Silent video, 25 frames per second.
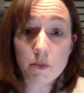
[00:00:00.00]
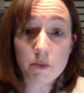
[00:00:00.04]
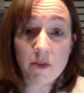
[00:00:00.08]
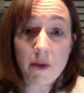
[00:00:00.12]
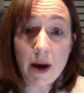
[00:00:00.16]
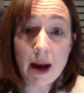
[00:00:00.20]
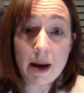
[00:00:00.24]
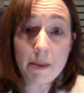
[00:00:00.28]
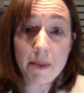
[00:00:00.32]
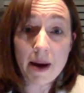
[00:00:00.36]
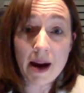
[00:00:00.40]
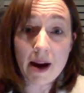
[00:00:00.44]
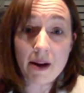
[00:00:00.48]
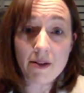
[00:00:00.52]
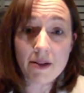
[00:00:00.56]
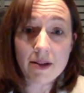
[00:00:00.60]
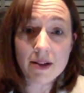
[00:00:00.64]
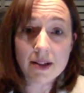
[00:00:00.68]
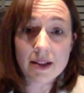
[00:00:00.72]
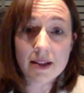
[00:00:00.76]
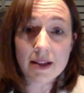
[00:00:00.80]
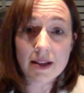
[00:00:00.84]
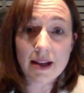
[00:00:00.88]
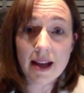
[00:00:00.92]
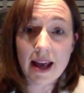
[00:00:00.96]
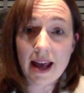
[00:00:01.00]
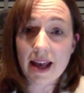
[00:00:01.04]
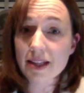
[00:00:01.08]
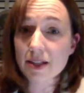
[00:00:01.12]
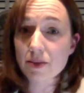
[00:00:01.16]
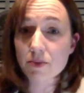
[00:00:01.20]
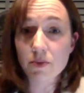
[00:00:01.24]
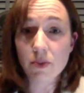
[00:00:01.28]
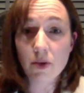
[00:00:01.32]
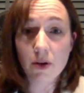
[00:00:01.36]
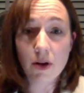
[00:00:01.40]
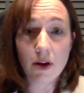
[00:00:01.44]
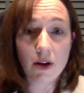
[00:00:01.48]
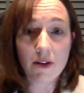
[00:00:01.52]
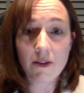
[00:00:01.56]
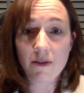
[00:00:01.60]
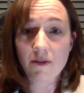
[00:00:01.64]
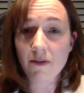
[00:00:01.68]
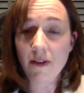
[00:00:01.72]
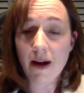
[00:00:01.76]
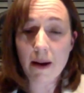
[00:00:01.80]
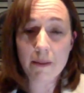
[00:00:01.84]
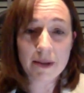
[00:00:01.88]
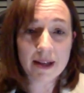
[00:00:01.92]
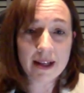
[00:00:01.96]
parents in Edinburgh,
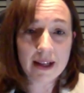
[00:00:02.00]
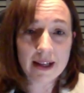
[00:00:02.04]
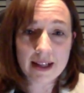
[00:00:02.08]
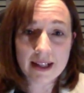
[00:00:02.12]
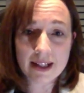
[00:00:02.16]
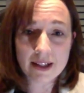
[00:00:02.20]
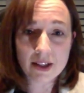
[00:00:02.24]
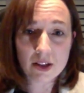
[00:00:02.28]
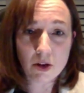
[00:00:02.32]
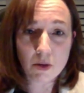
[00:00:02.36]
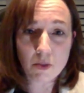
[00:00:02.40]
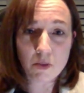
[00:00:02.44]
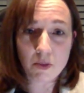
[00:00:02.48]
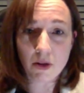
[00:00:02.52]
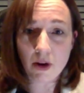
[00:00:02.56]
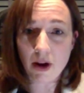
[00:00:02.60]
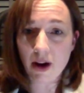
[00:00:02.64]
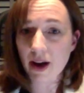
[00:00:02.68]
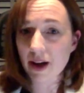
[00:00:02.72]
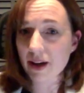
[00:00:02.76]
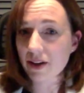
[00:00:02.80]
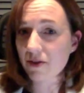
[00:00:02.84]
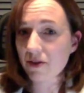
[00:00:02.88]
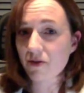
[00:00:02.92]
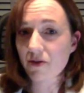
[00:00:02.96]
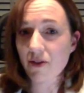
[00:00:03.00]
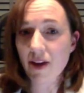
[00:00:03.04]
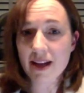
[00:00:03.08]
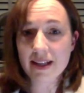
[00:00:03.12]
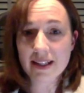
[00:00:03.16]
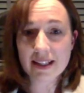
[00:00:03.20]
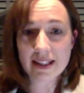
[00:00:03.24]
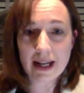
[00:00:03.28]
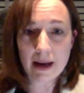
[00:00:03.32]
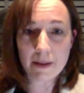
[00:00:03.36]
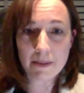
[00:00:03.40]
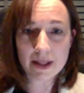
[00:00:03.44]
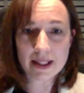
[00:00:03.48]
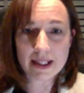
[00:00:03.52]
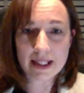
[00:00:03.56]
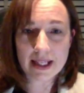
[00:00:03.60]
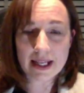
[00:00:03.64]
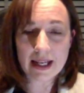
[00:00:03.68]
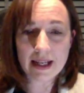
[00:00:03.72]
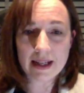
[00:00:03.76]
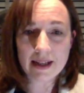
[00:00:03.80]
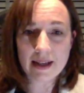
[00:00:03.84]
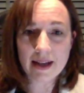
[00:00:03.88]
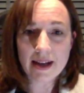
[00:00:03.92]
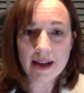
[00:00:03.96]
family in East Kilbride, friends in
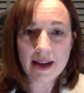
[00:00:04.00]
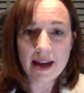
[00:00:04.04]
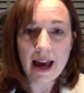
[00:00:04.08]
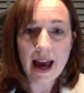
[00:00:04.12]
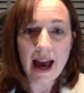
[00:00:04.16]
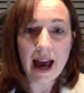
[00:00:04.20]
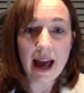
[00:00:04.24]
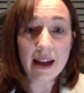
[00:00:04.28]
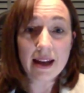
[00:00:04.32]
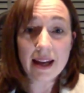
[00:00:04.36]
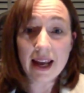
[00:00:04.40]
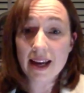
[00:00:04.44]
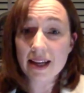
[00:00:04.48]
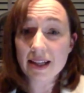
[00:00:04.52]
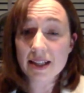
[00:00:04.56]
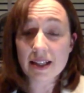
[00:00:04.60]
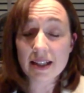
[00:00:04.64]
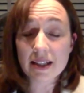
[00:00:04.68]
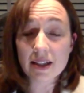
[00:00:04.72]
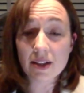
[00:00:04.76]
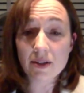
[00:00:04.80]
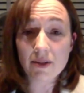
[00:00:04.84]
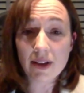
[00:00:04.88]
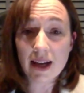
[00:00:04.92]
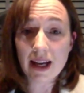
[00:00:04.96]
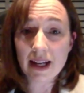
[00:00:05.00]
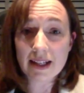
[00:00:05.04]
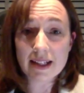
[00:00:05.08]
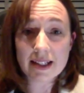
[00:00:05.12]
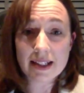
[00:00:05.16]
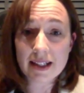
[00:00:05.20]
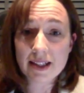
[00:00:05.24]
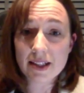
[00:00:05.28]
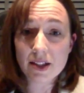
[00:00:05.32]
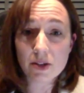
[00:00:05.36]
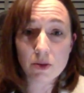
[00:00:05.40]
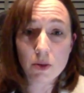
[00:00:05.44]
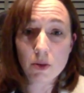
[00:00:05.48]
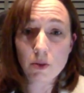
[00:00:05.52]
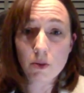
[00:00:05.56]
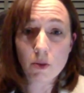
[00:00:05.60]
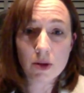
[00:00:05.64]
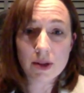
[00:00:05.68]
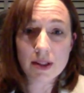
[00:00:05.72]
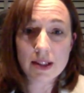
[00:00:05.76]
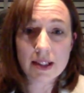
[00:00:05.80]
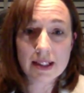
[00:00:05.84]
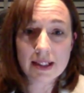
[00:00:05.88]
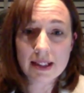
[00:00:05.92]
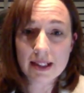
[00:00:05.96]
Aberdeen, And actually, the reality is that we
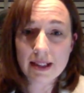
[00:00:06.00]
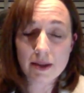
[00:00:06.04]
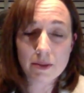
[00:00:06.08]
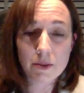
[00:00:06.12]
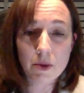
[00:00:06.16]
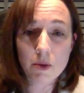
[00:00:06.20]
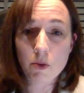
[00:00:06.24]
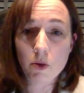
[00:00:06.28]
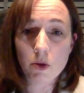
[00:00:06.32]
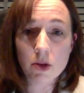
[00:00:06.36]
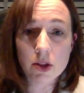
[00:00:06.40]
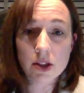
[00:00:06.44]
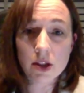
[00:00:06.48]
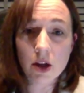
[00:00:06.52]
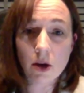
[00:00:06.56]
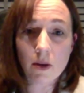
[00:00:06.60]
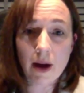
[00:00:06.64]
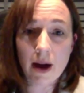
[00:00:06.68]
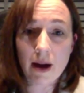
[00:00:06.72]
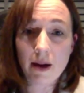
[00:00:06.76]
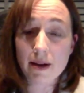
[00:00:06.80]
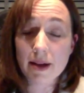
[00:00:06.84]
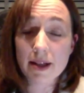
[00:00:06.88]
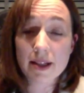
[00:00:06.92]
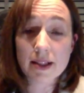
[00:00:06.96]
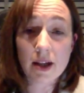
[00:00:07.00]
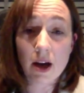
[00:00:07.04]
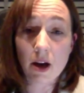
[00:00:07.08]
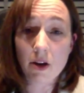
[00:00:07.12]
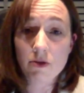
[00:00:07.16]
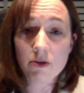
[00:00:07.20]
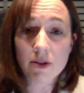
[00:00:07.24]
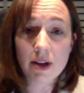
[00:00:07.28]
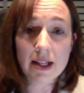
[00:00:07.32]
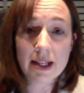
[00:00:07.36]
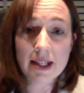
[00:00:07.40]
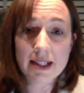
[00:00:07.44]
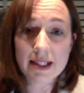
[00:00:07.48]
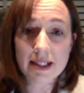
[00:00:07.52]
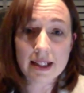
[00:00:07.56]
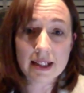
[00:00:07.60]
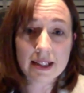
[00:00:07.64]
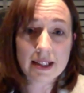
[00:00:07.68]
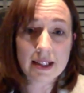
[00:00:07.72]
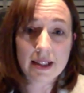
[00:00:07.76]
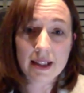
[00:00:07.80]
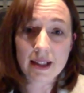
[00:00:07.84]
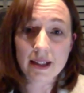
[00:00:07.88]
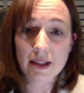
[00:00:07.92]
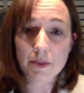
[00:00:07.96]
want to see them and want to go out, and it's unrealistic
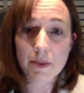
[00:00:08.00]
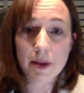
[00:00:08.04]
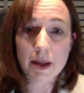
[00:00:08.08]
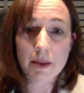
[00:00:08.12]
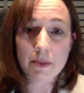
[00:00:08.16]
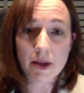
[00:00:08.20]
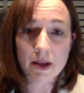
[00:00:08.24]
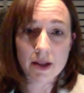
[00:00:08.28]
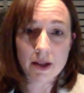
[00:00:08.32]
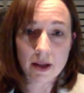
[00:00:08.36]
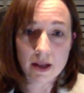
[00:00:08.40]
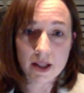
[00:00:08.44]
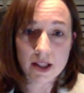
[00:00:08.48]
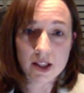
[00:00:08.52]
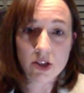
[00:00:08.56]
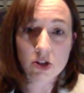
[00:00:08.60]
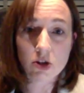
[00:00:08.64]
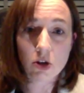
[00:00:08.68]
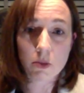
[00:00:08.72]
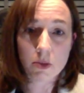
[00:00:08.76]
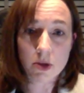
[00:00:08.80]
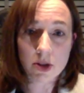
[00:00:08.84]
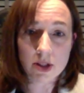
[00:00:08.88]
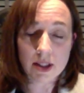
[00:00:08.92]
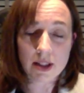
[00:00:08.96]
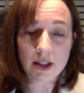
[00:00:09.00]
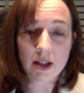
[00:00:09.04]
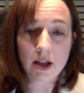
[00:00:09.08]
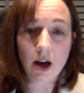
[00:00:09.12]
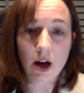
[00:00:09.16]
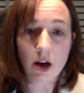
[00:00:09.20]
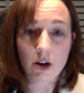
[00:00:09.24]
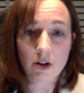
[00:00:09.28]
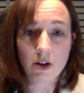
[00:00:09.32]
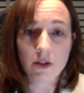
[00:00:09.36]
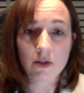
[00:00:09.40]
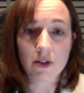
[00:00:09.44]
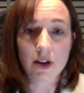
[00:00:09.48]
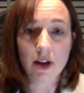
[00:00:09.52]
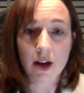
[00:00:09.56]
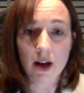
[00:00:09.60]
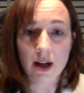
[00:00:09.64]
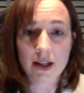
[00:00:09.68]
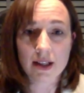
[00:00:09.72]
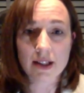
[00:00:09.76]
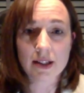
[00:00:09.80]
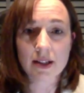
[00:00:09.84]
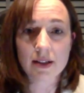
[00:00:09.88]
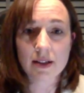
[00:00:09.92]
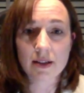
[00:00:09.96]
to think that people are going to stop using the car
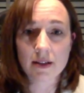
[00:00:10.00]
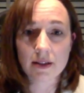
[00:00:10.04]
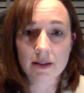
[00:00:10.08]
overnight.